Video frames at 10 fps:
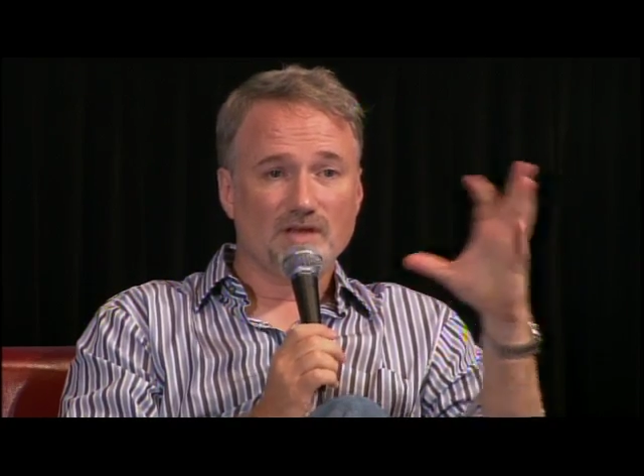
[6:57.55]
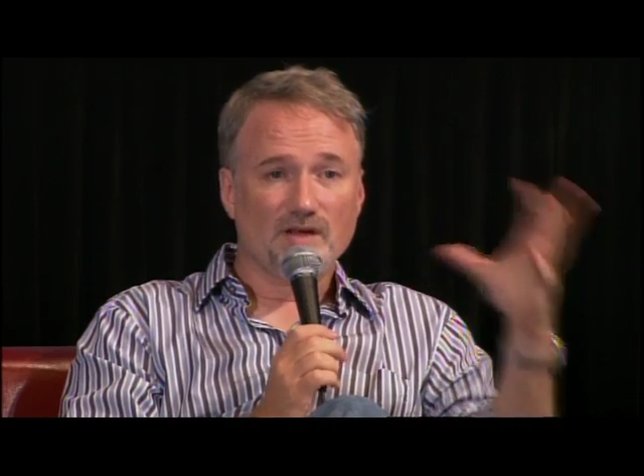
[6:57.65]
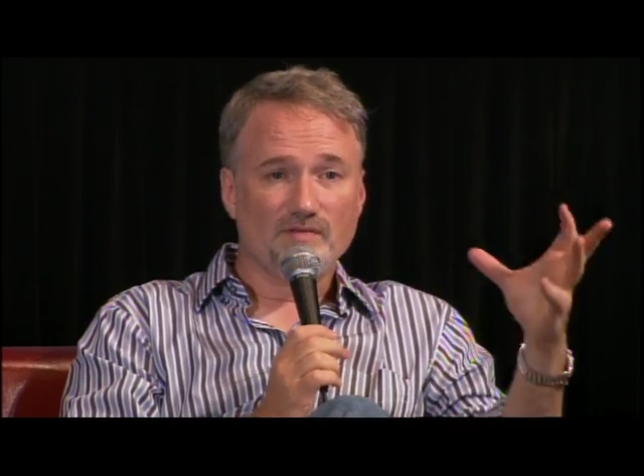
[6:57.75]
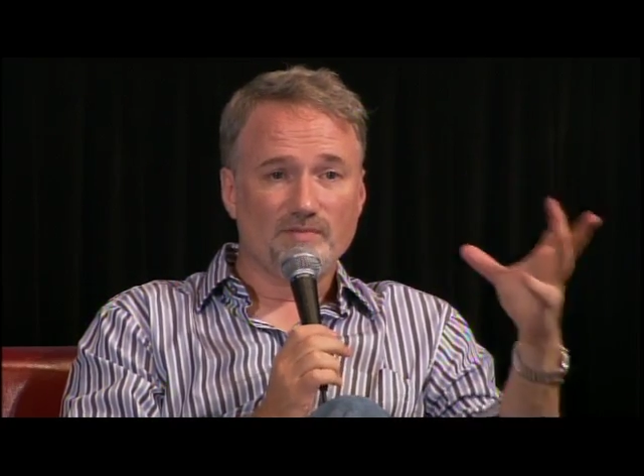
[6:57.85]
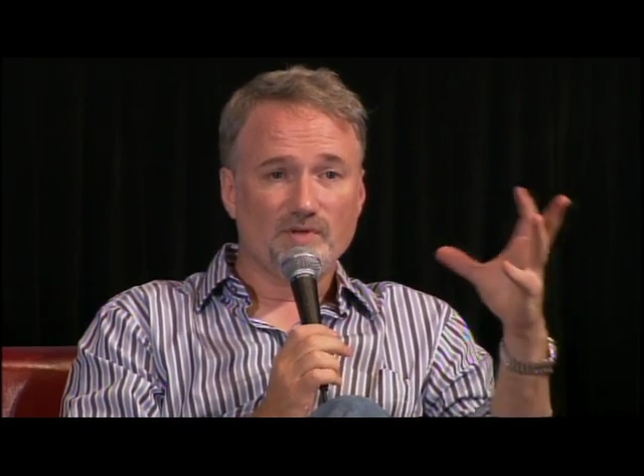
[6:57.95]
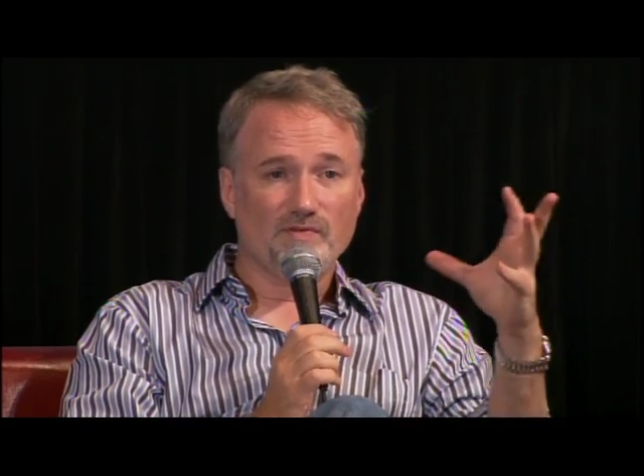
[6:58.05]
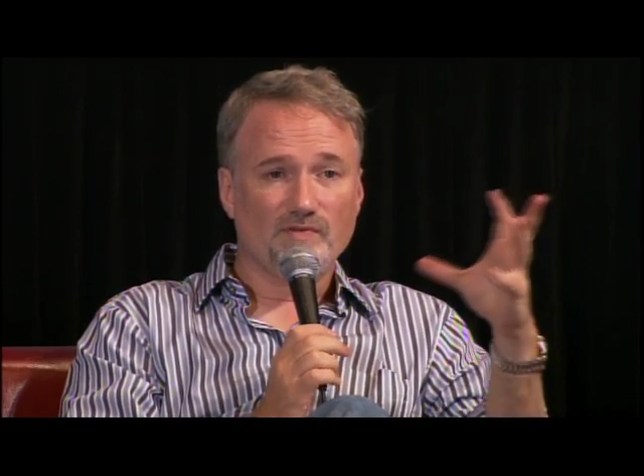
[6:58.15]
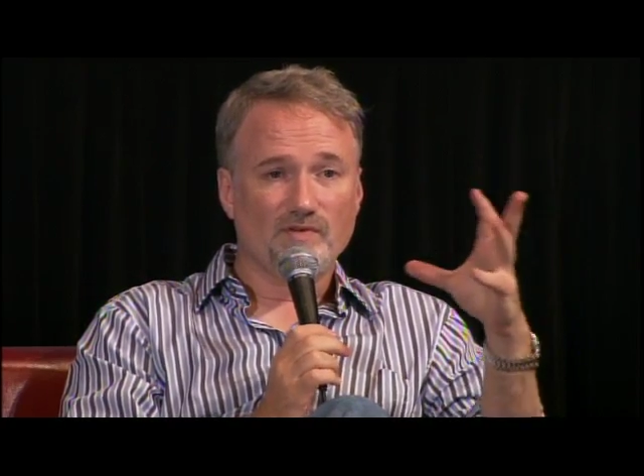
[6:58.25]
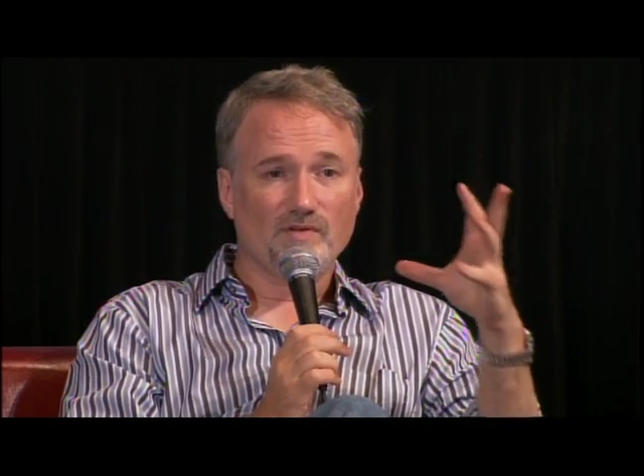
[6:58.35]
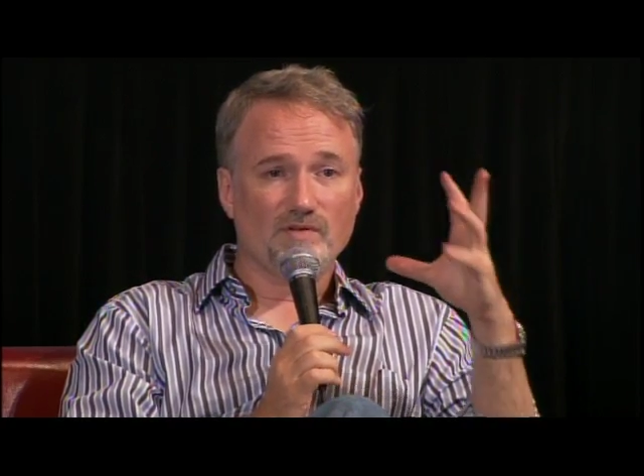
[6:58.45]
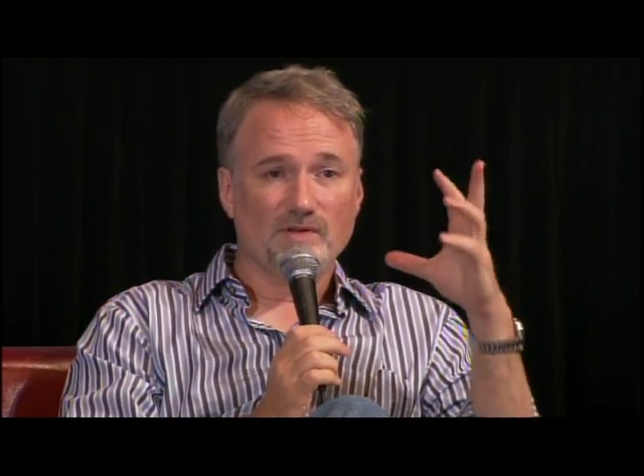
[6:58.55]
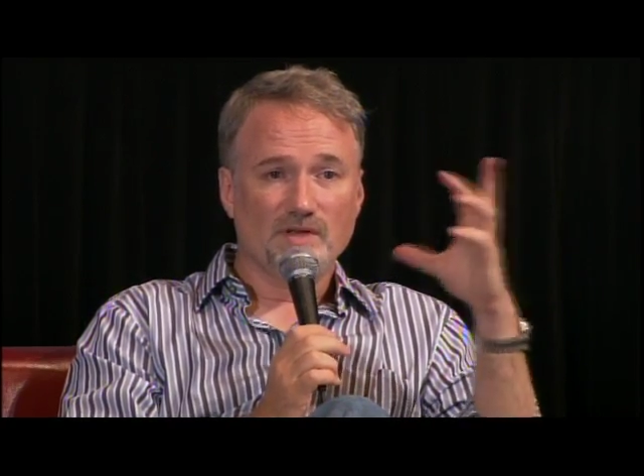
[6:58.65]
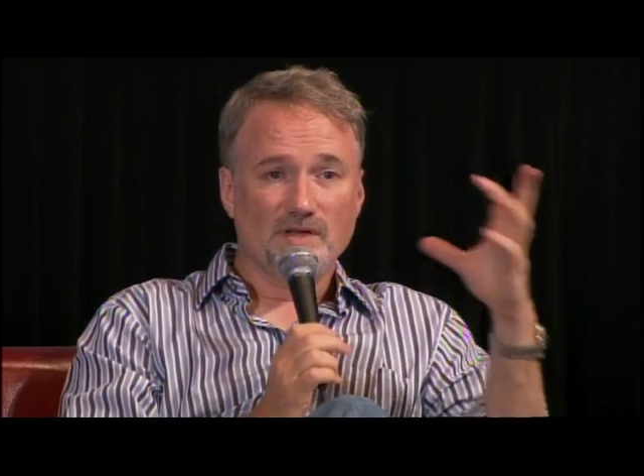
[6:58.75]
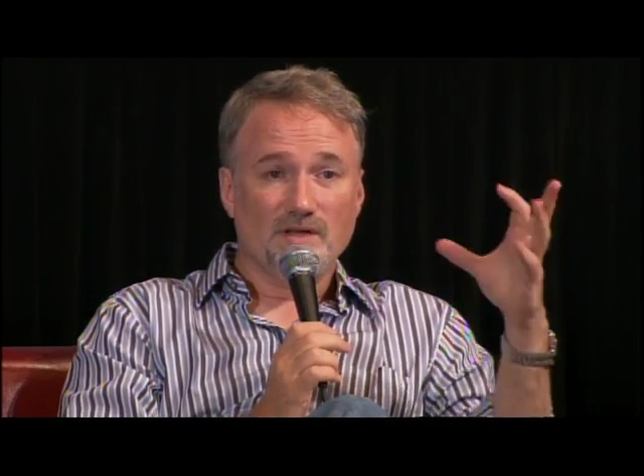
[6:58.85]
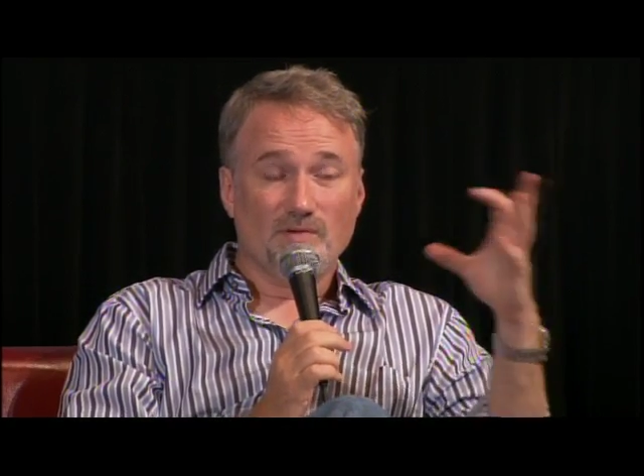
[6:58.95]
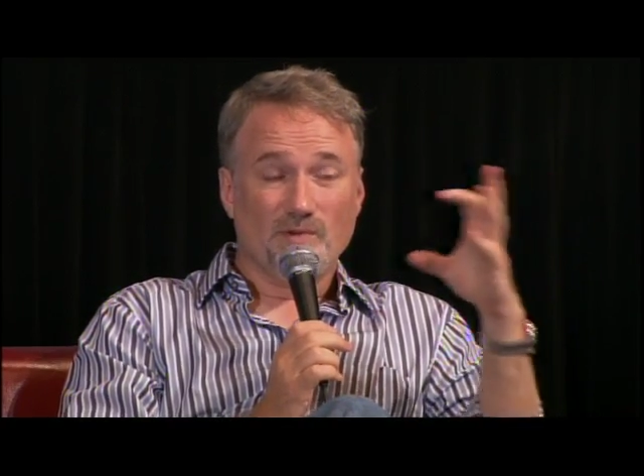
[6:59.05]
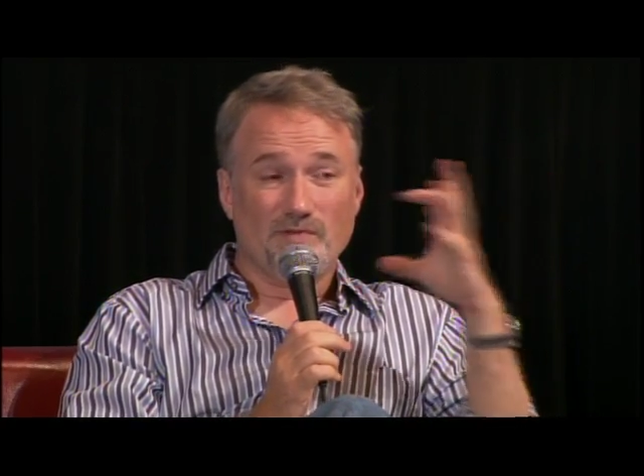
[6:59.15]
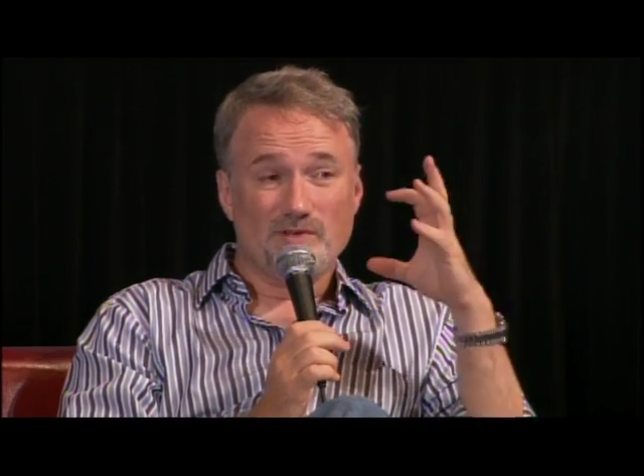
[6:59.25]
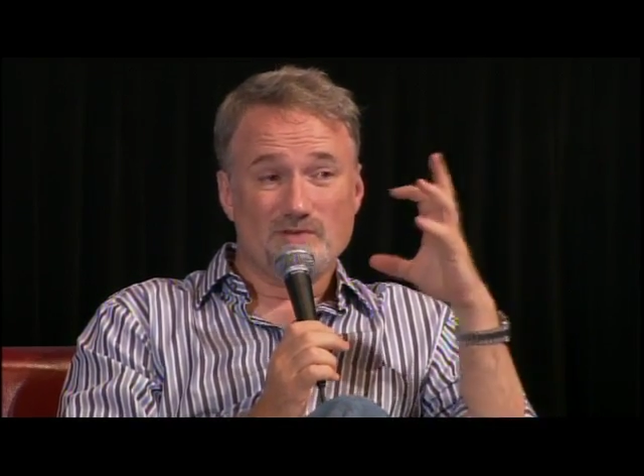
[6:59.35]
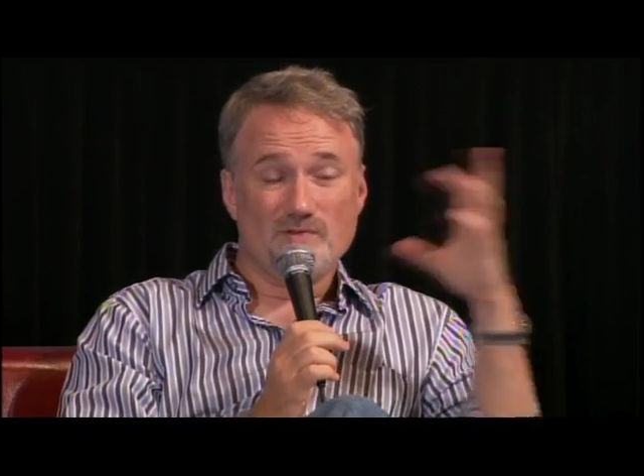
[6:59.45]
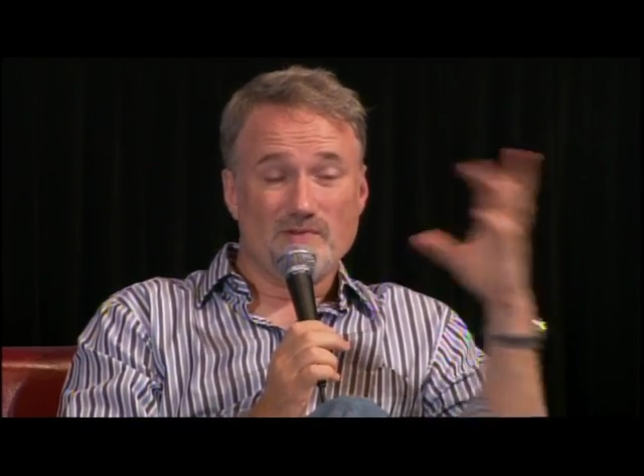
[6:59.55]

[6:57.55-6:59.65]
kind of beautiful, what if we do